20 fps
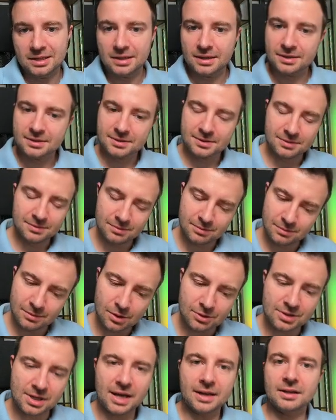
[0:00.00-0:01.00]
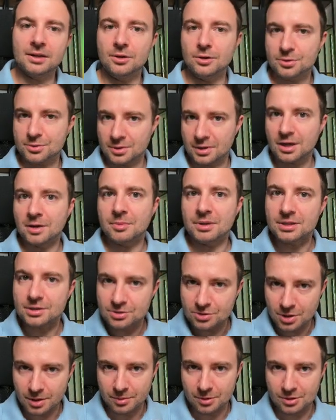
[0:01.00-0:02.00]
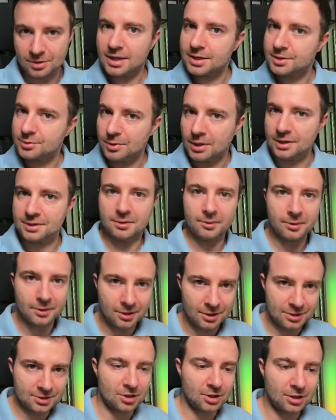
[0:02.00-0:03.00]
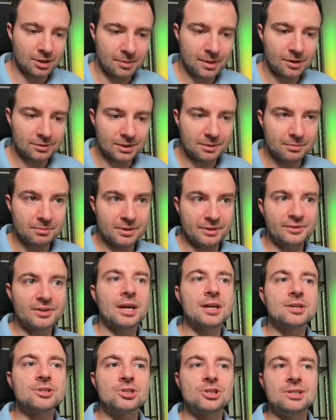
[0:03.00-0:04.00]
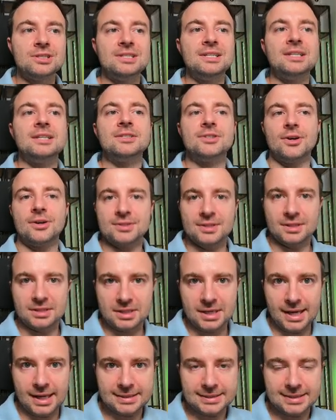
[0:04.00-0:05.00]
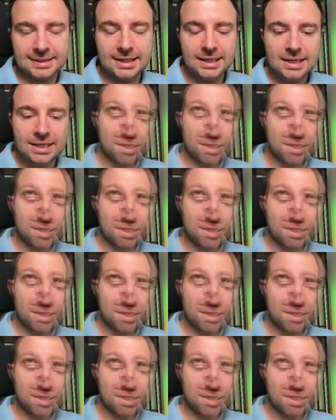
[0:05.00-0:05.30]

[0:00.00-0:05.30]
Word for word: It's most likely also going to be distributed as well, so we're going to talk about amplification DDoS attacks.